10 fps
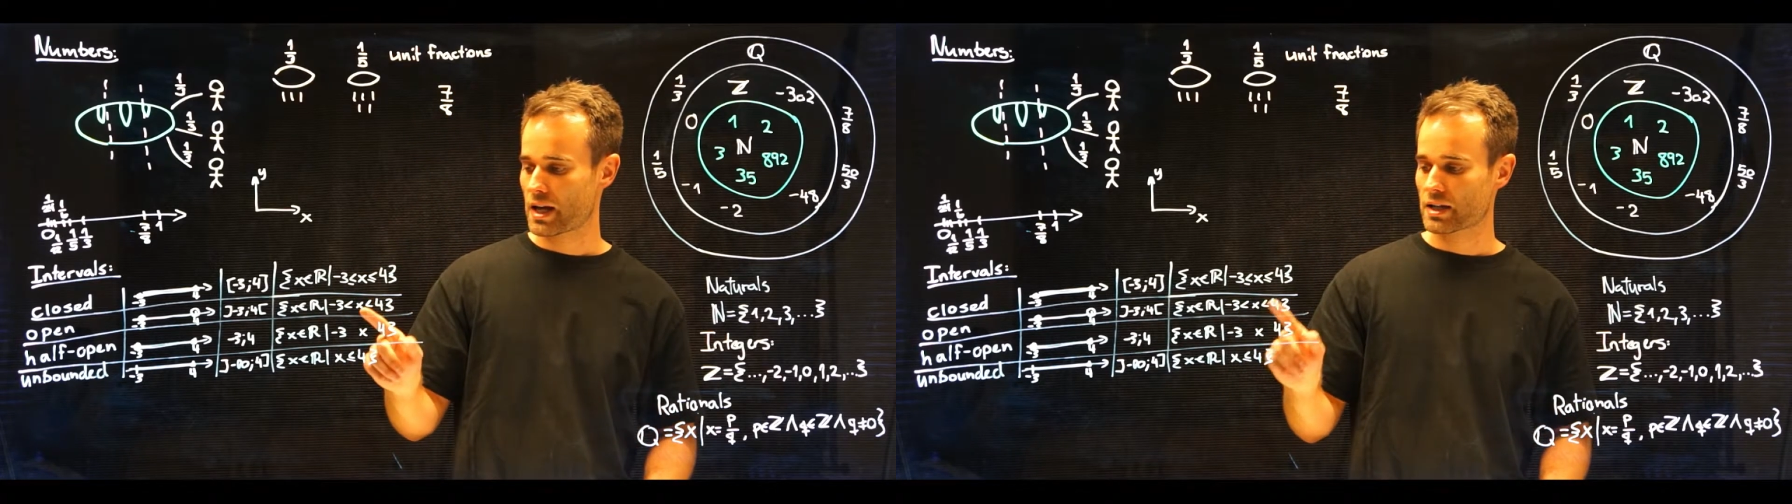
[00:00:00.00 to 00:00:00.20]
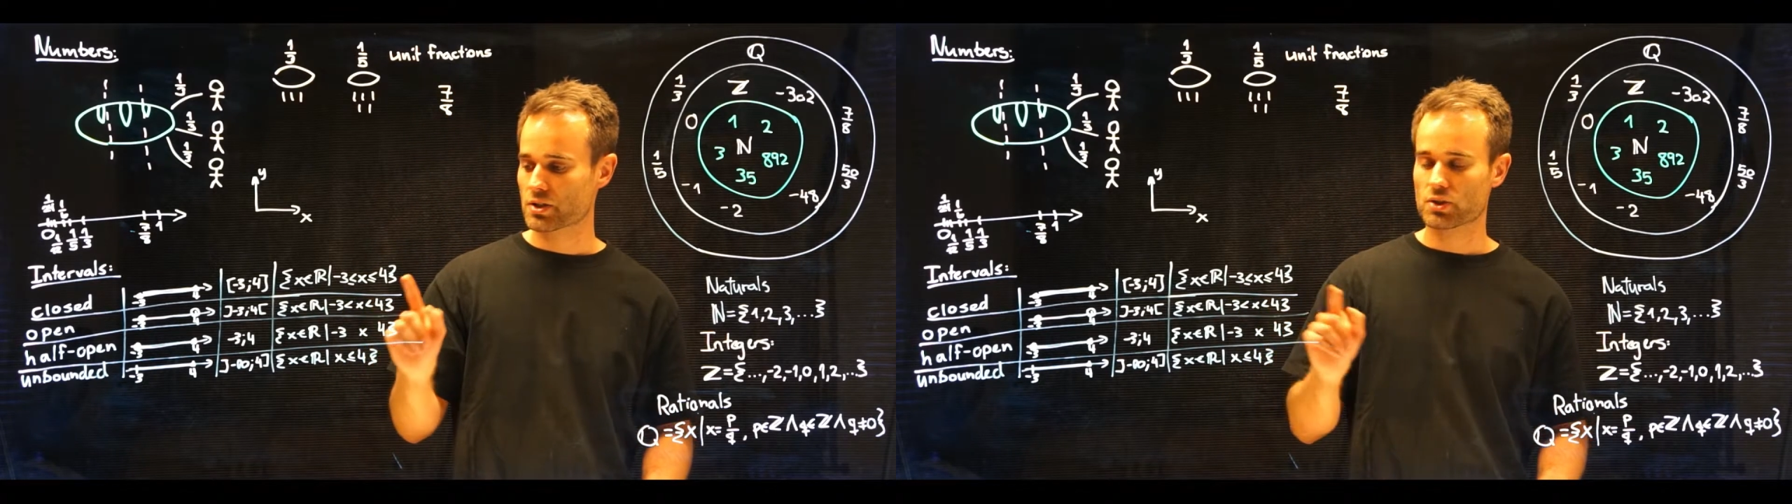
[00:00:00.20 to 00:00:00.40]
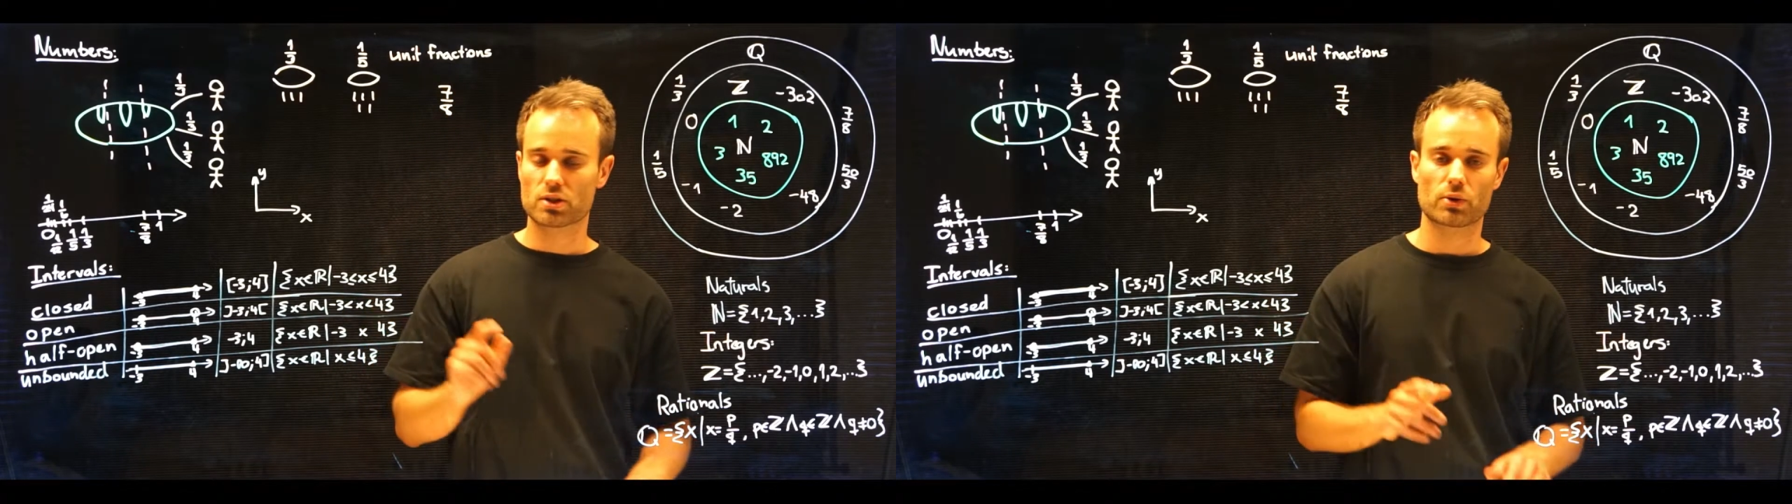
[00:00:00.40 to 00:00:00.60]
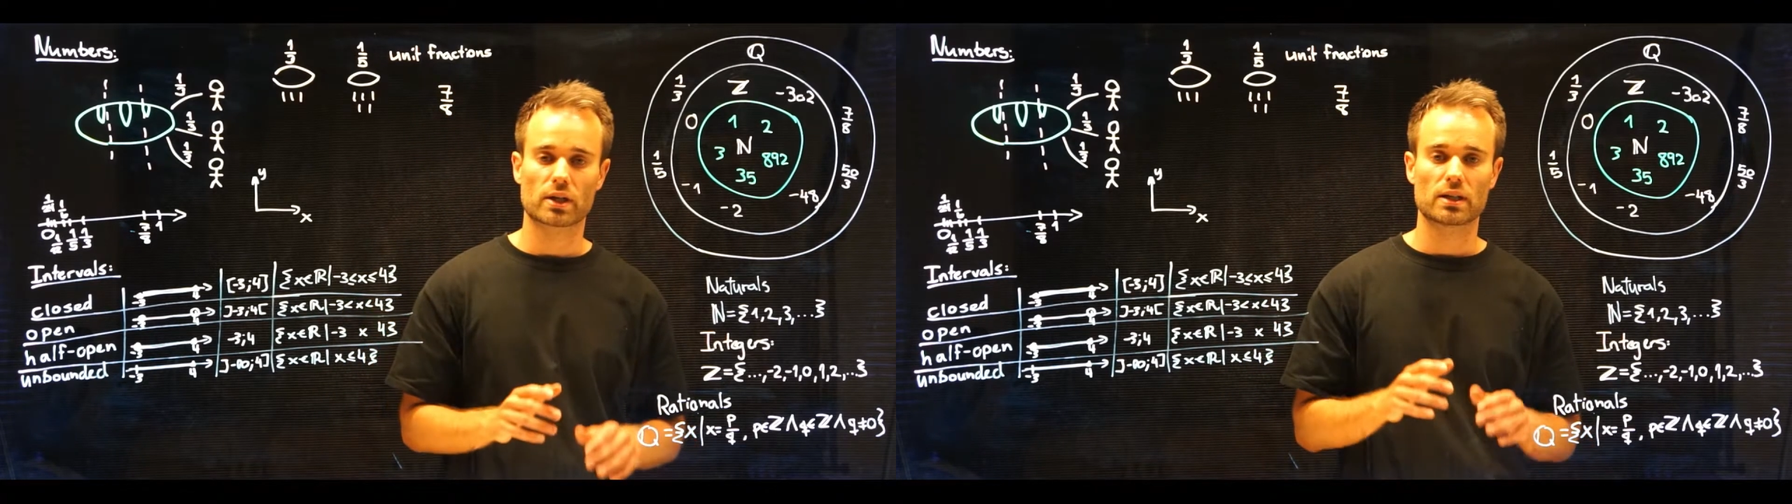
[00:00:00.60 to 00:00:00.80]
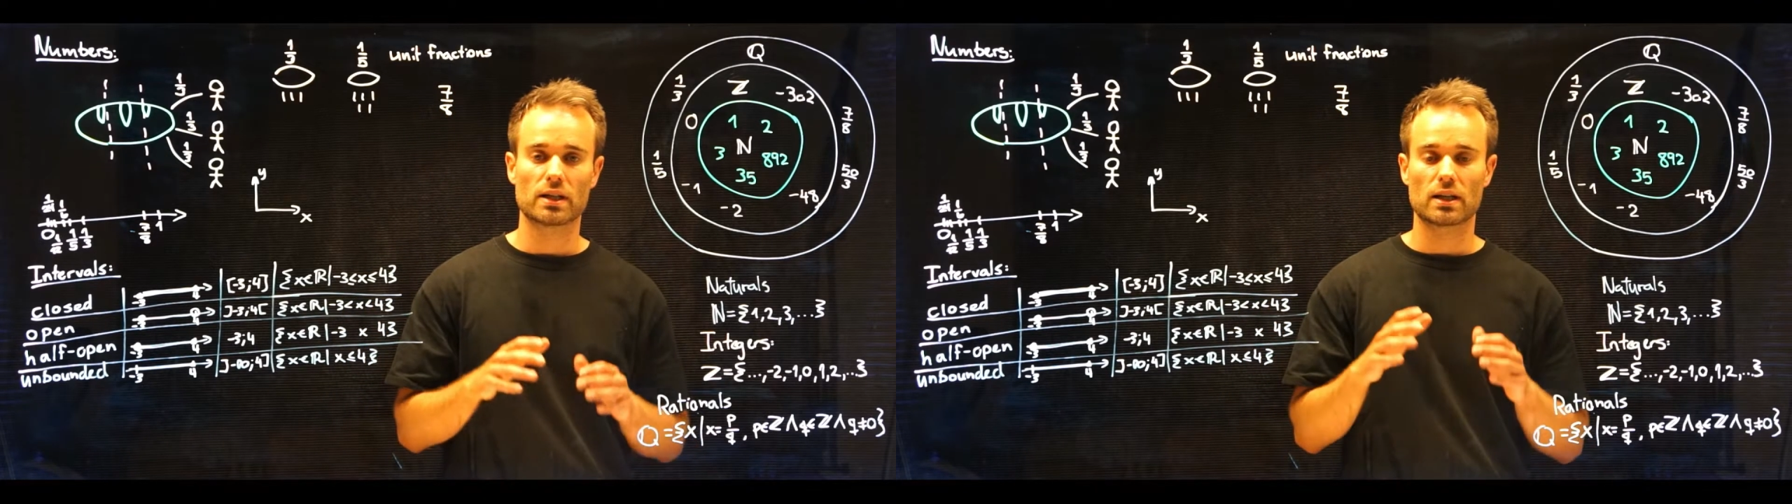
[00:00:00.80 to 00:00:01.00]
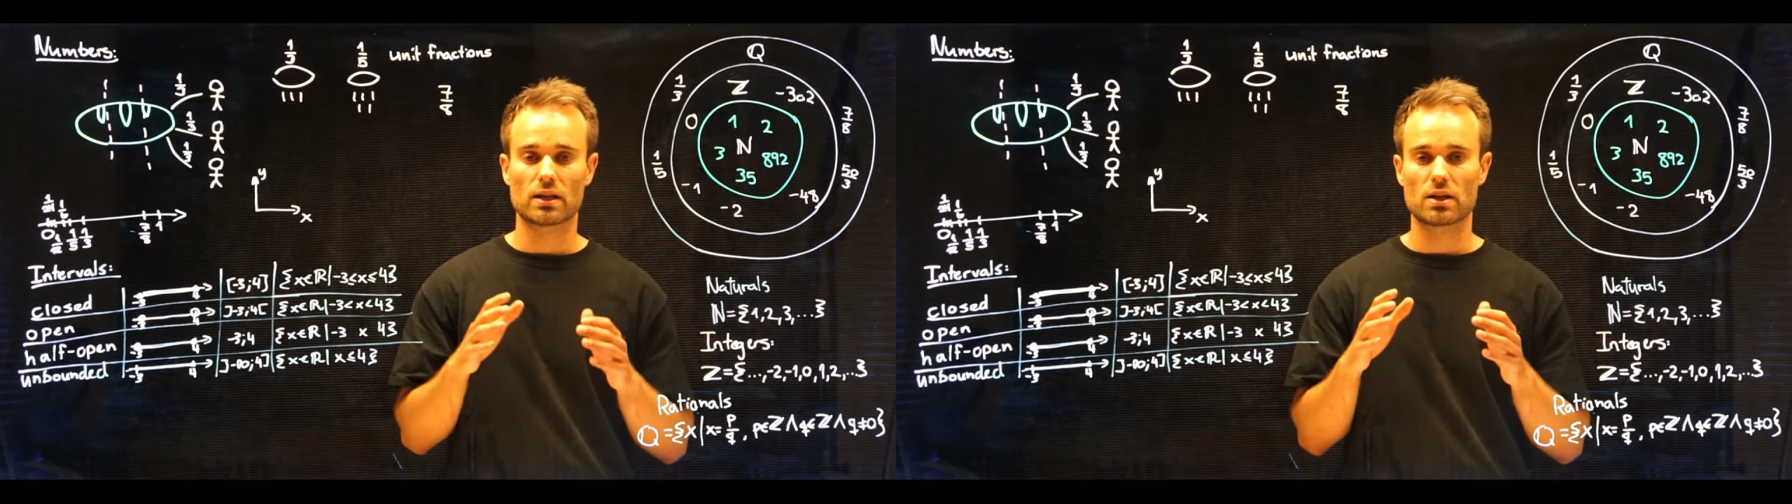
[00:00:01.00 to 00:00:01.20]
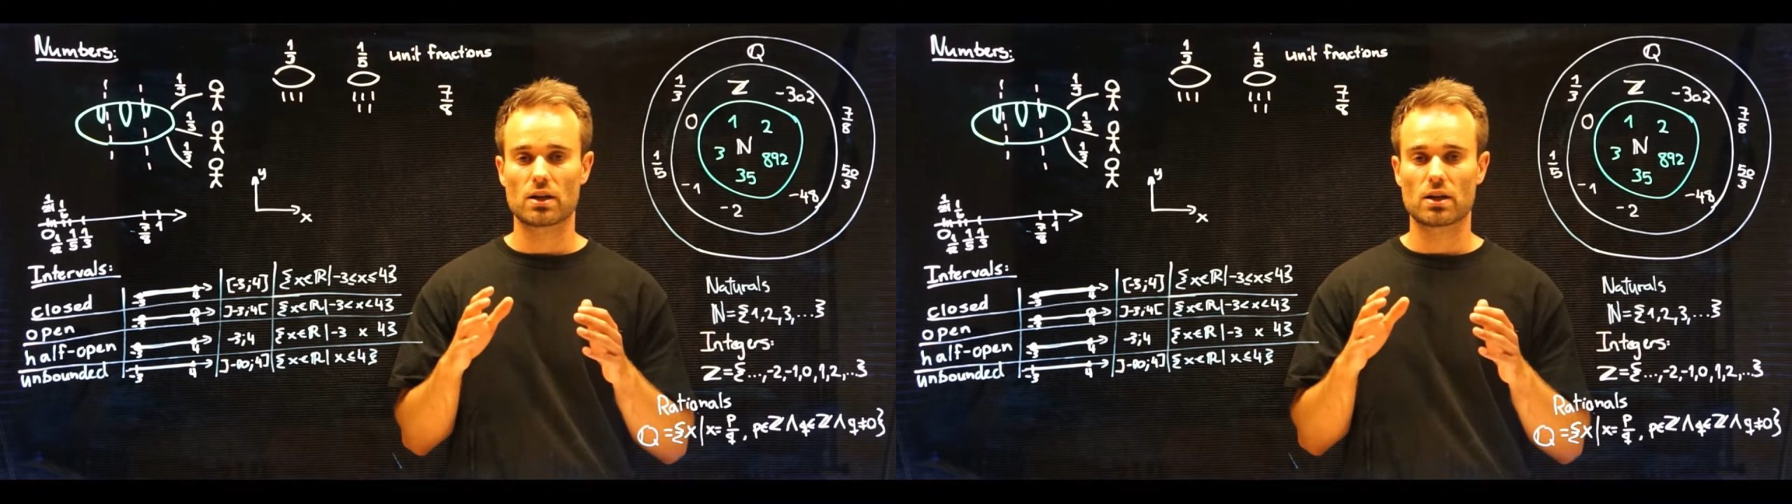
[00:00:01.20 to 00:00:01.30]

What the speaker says: and strictly